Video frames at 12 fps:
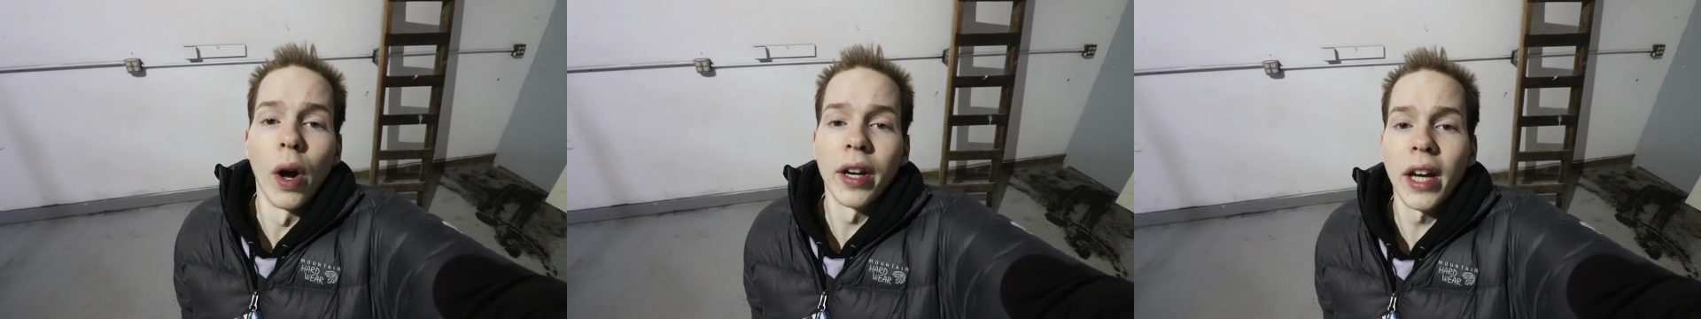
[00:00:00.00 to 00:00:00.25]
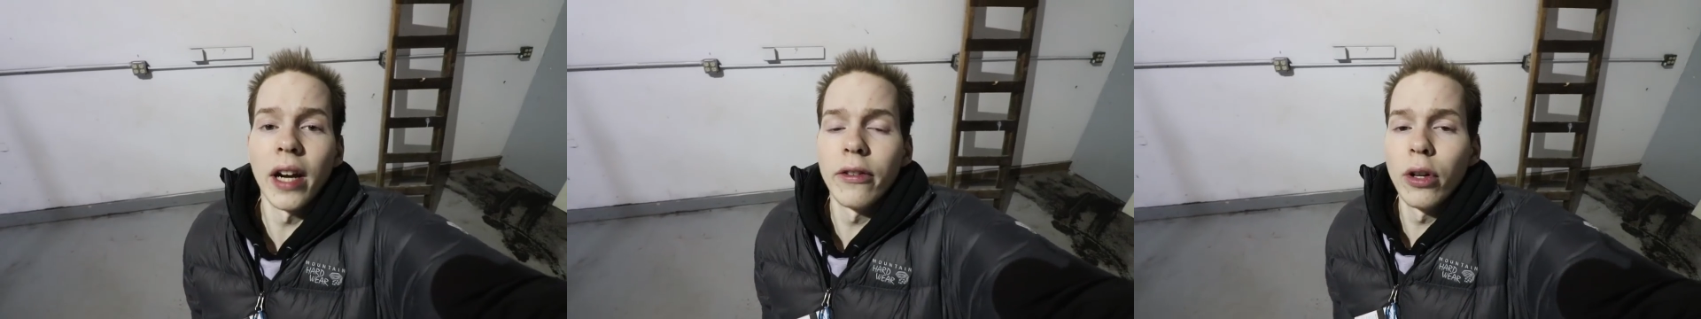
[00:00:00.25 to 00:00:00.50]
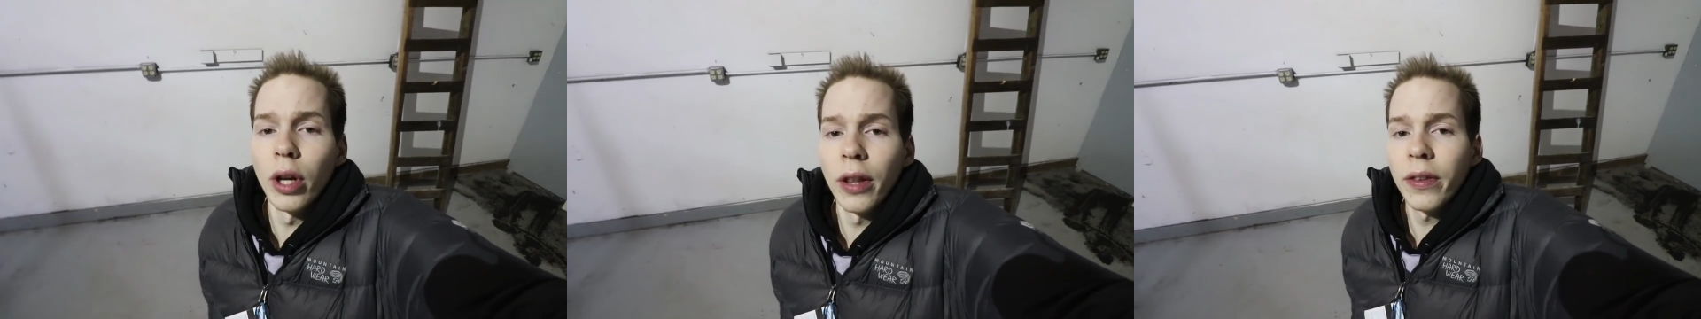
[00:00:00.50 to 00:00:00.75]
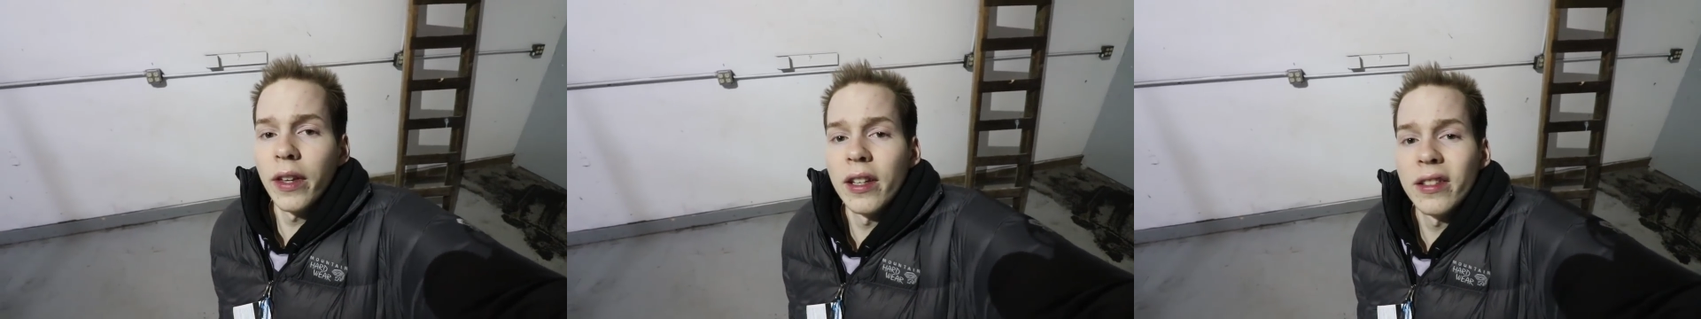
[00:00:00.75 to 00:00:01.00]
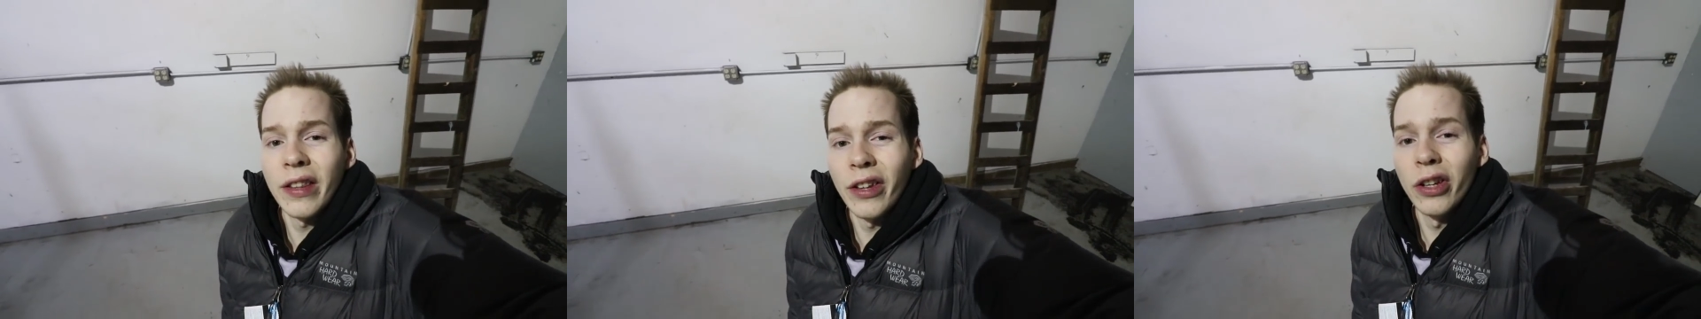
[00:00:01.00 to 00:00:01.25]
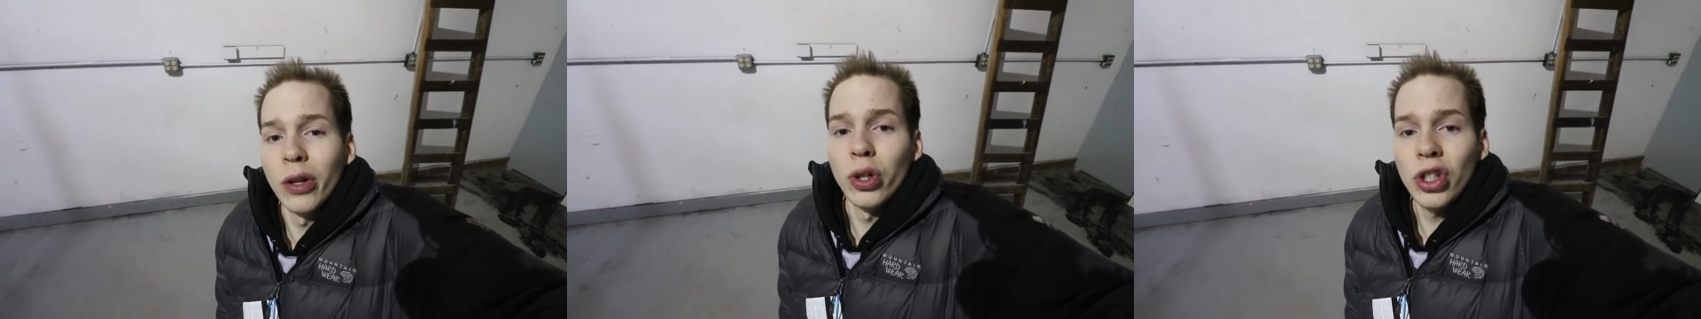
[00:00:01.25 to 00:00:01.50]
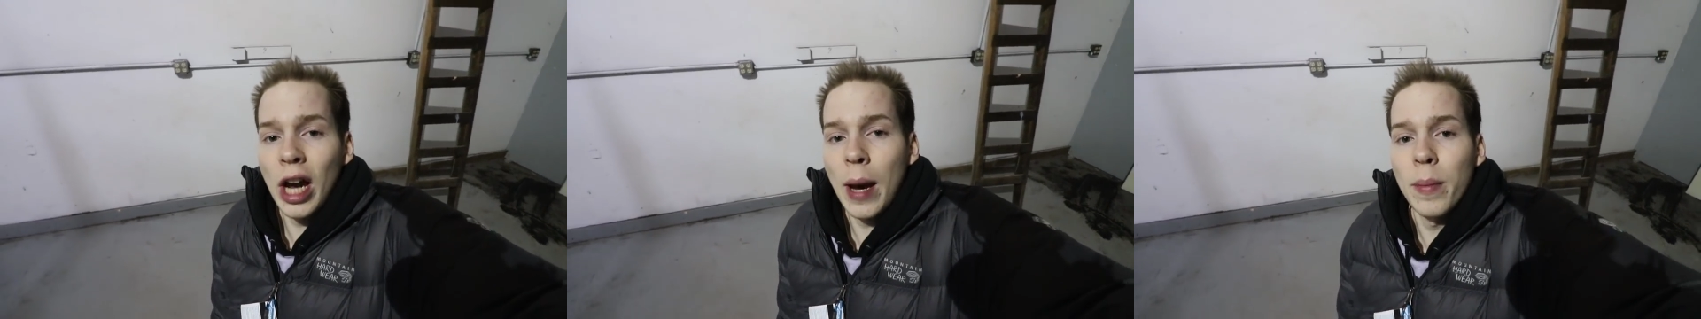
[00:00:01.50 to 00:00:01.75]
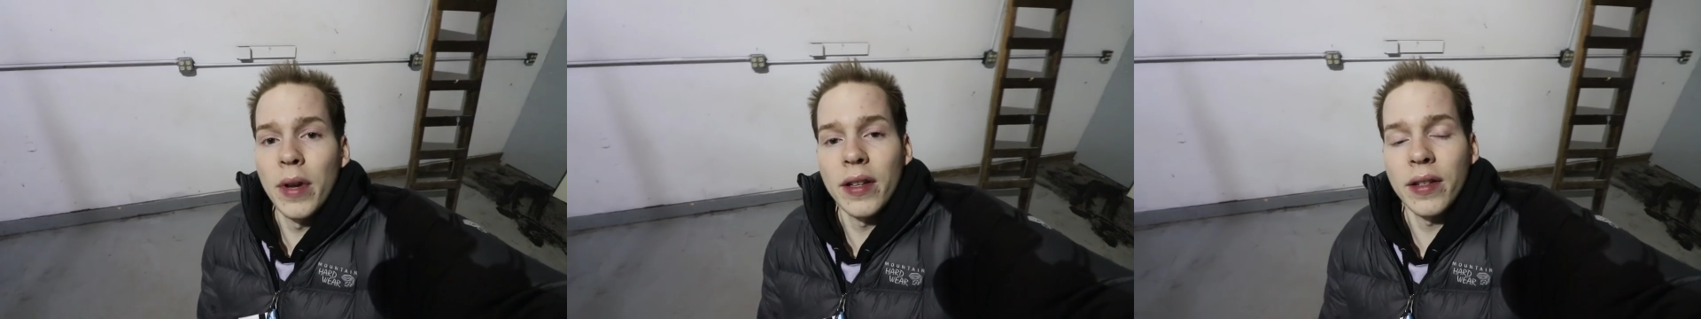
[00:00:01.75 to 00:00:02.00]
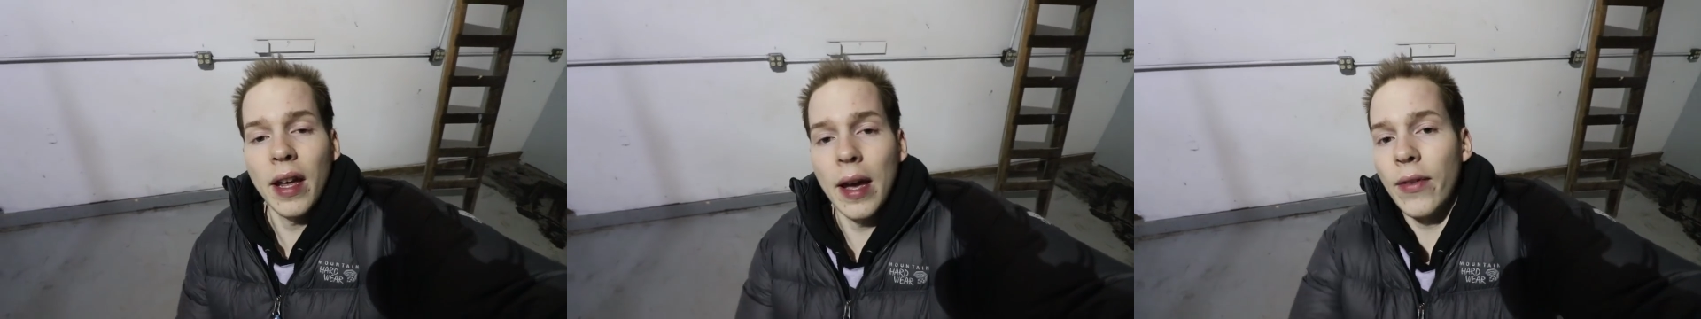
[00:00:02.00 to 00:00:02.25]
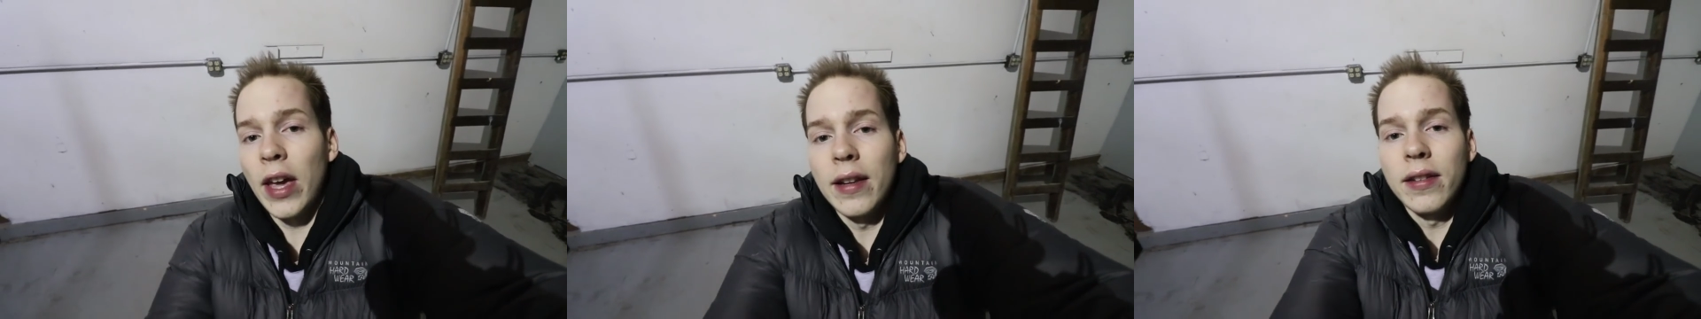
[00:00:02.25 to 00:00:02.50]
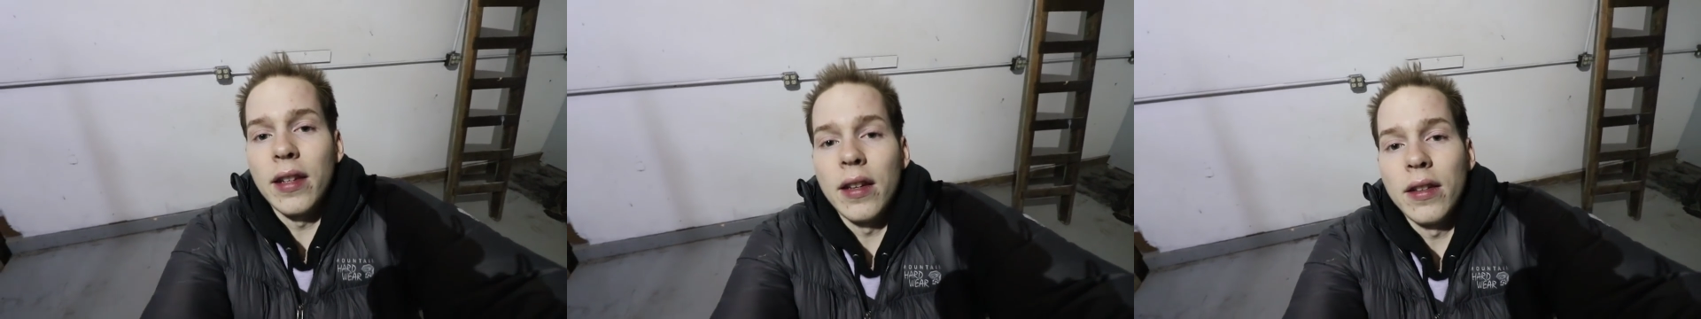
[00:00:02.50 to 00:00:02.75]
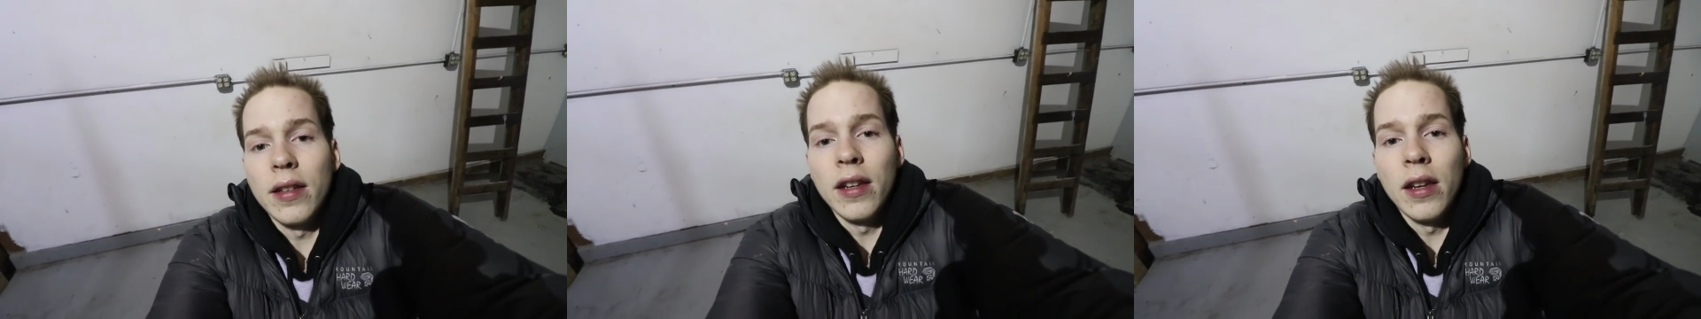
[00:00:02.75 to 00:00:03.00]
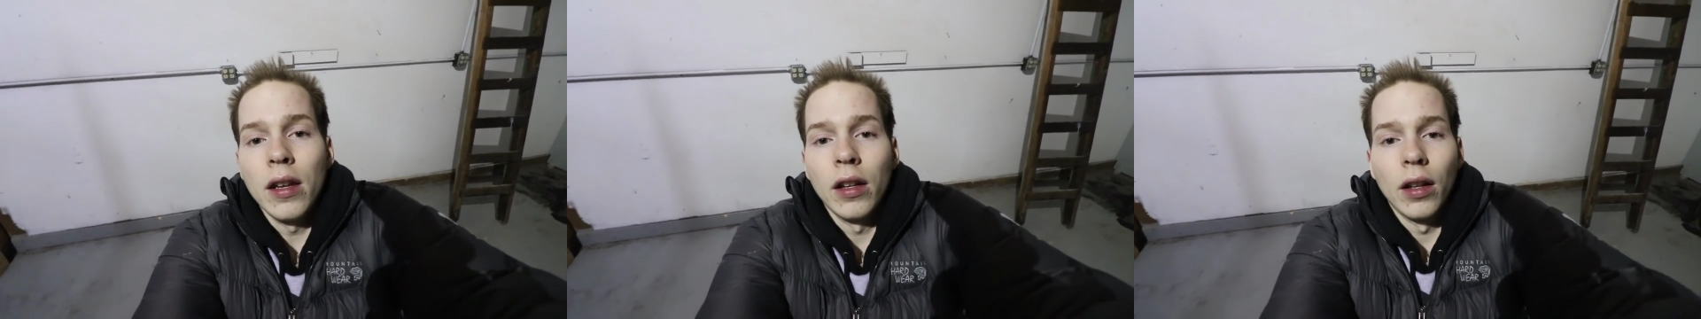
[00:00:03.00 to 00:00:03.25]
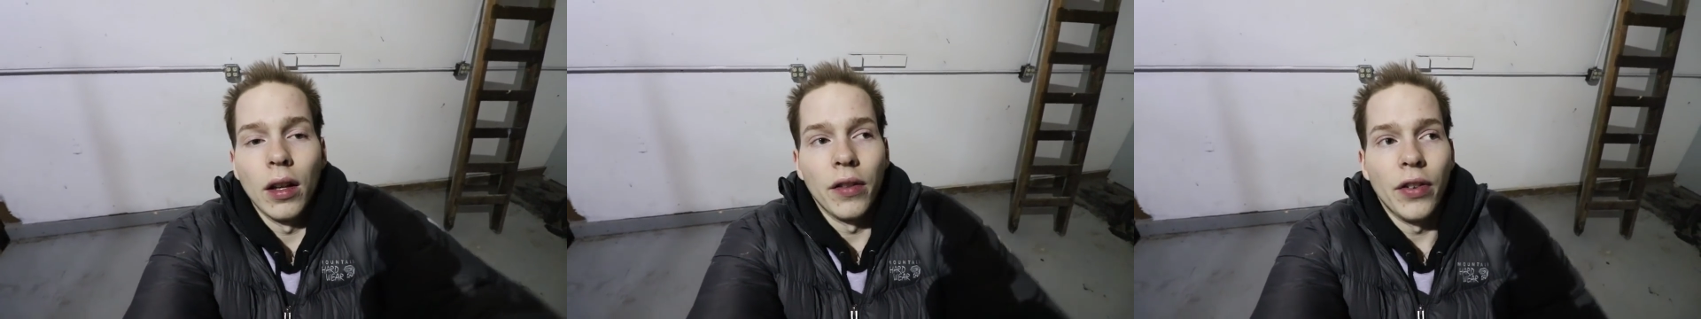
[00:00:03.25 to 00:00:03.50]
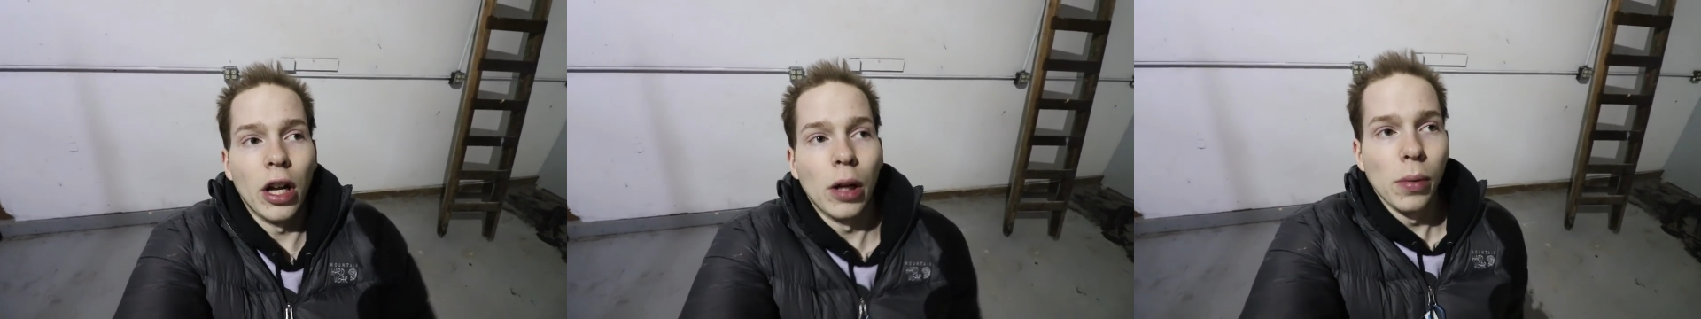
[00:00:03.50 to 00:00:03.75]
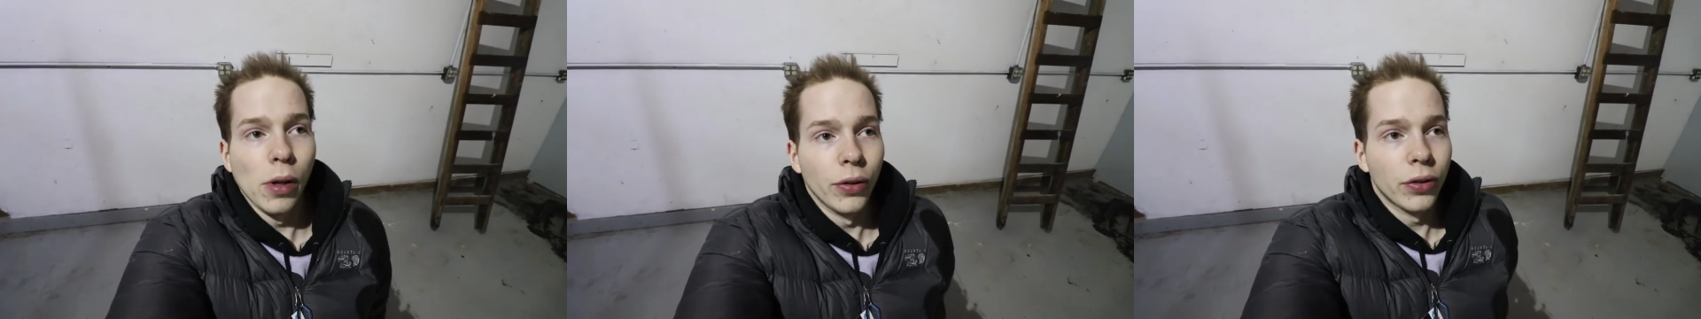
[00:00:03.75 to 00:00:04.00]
One kind of annoying thing is that the new shop doesn't have AT&T available,